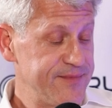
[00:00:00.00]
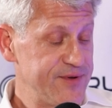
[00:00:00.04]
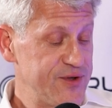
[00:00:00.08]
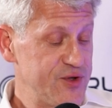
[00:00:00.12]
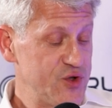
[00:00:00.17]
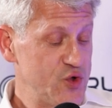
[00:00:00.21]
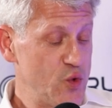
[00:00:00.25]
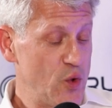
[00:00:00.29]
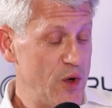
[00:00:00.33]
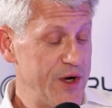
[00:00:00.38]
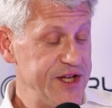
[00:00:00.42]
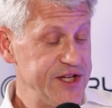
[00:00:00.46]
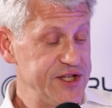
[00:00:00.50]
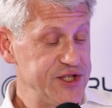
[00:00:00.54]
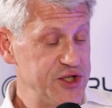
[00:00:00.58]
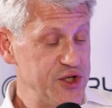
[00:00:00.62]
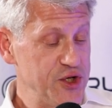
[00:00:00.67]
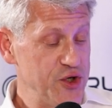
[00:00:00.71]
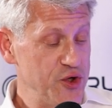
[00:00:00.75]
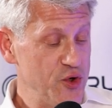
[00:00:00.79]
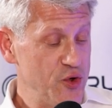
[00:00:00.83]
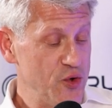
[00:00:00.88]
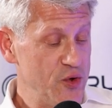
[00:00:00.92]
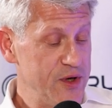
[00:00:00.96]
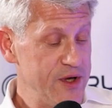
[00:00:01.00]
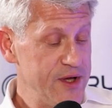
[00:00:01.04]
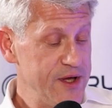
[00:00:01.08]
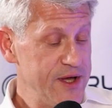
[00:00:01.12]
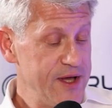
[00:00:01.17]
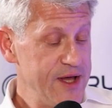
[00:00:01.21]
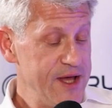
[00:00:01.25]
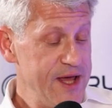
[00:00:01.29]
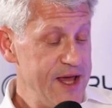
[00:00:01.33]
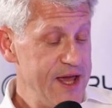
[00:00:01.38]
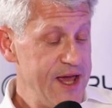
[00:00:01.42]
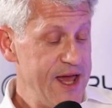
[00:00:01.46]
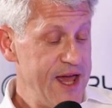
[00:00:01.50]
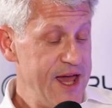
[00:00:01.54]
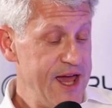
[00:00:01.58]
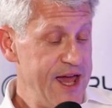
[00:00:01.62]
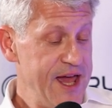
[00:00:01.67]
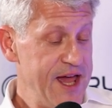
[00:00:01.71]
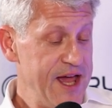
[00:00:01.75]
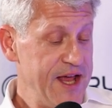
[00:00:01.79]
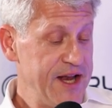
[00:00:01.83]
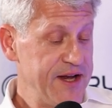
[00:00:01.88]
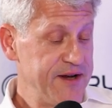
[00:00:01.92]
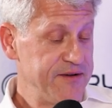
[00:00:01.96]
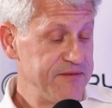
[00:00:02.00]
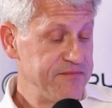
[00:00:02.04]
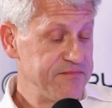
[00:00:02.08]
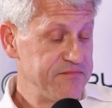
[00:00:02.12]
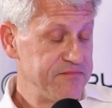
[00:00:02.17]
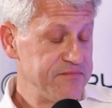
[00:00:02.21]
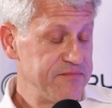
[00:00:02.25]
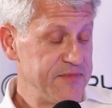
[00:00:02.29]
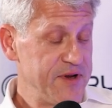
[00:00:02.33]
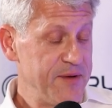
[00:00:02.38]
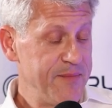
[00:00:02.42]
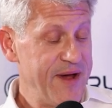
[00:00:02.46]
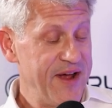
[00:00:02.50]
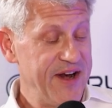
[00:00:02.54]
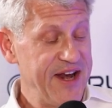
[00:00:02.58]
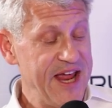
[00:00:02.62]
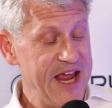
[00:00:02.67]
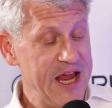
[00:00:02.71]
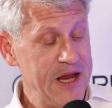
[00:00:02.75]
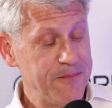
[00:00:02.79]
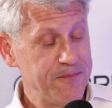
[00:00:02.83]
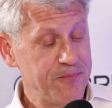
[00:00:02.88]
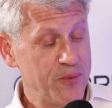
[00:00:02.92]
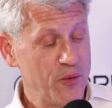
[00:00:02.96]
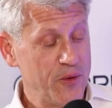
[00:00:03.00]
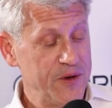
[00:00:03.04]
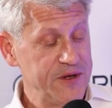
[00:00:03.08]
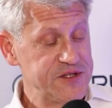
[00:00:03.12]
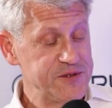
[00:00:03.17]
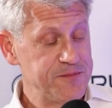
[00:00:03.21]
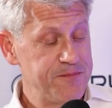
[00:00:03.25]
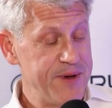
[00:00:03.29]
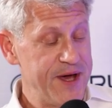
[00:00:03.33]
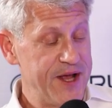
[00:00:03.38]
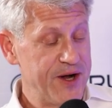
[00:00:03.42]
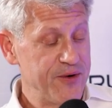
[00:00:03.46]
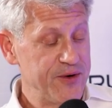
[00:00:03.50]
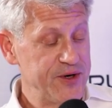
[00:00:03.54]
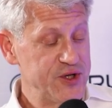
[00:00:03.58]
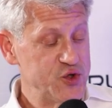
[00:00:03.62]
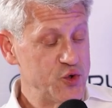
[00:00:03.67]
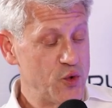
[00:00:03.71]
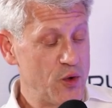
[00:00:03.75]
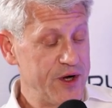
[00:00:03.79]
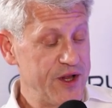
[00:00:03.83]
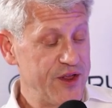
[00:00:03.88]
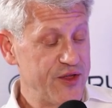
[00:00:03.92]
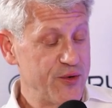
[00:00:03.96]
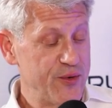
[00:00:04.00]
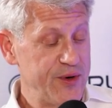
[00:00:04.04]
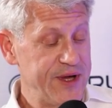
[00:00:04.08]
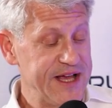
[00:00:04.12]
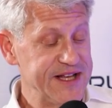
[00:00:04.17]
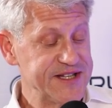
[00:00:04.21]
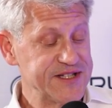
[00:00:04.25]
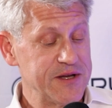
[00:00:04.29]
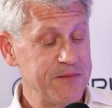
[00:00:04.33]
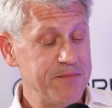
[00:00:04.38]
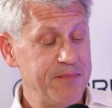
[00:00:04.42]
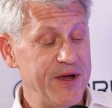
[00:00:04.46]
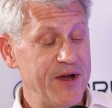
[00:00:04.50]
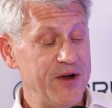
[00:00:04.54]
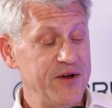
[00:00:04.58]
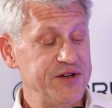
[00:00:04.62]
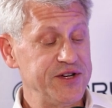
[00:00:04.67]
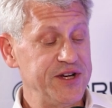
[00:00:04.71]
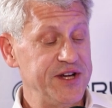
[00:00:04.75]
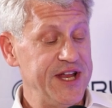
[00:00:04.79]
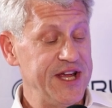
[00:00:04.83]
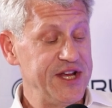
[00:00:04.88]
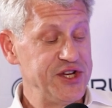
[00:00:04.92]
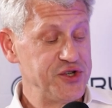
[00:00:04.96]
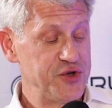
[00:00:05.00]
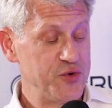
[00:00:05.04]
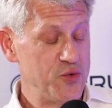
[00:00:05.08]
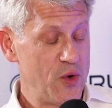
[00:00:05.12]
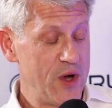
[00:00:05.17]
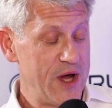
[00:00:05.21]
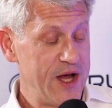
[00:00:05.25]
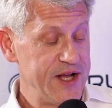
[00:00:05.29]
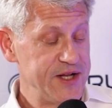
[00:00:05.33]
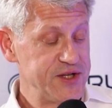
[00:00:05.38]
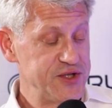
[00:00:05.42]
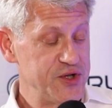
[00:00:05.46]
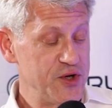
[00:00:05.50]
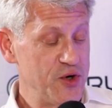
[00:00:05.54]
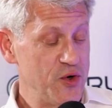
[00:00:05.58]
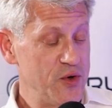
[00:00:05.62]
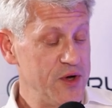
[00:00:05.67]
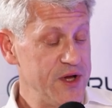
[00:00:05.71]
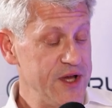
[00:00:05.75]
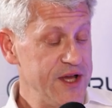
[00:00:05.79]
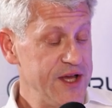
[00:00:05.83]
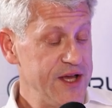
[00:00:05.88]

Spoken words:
22 and about 8 points better in 23 as compared to nationwide. So